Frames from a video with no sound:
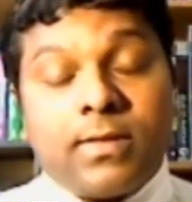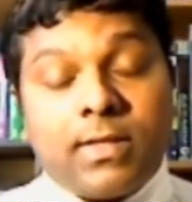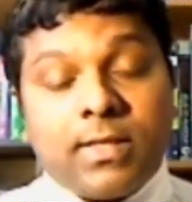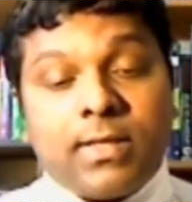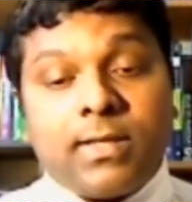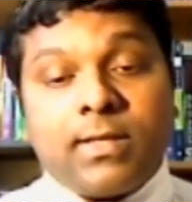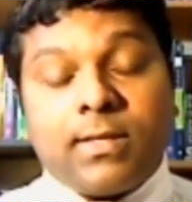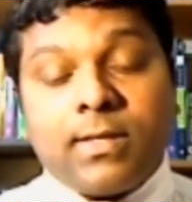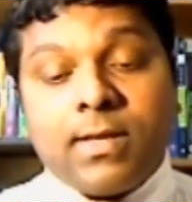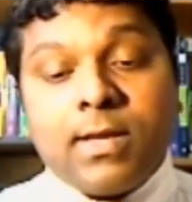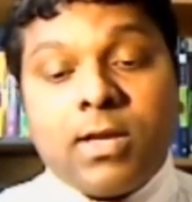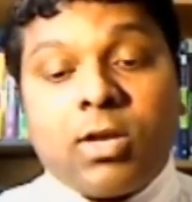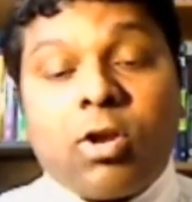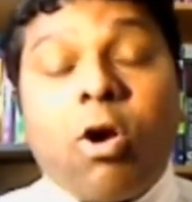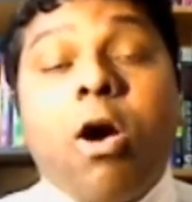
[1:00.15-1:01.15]
the
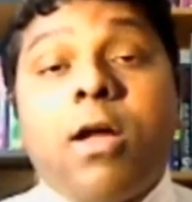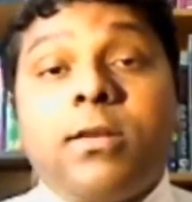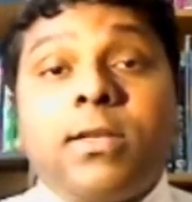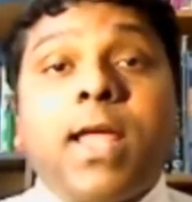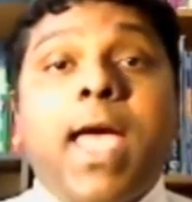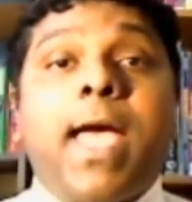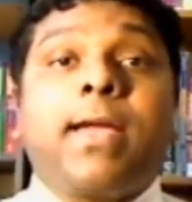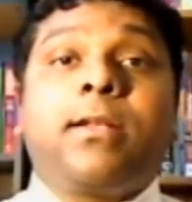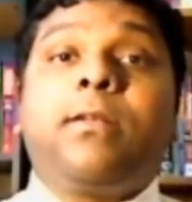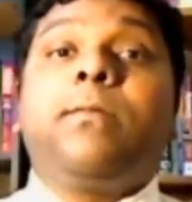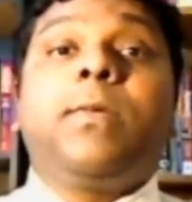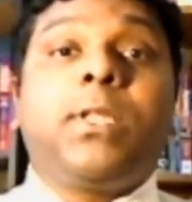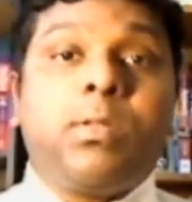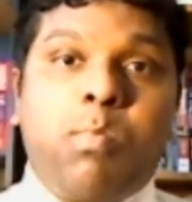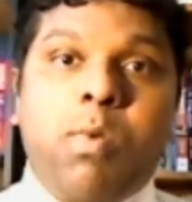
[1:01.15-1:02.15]
contact
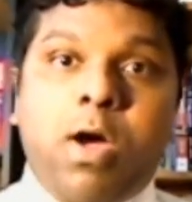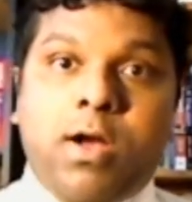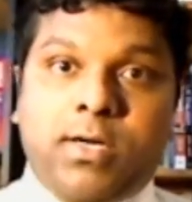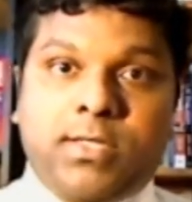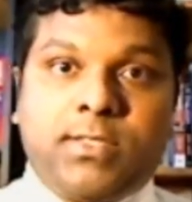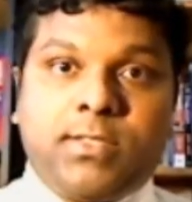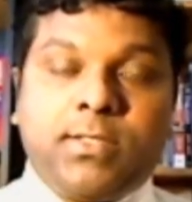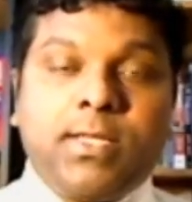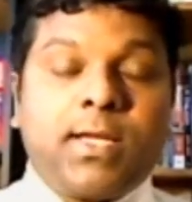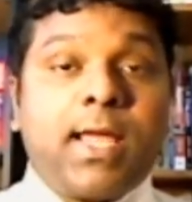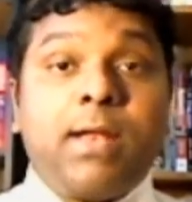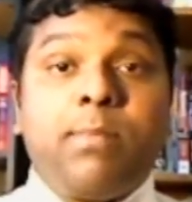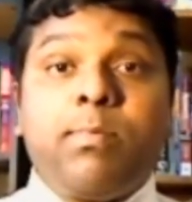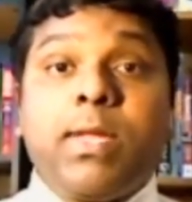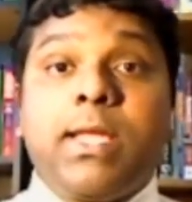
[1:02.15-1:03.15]
with birds. They
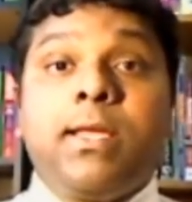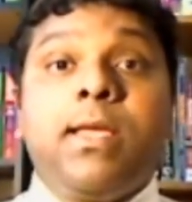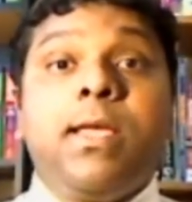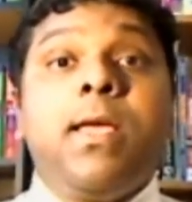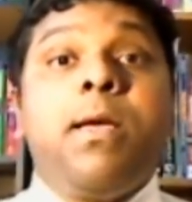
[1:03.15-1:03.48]
can be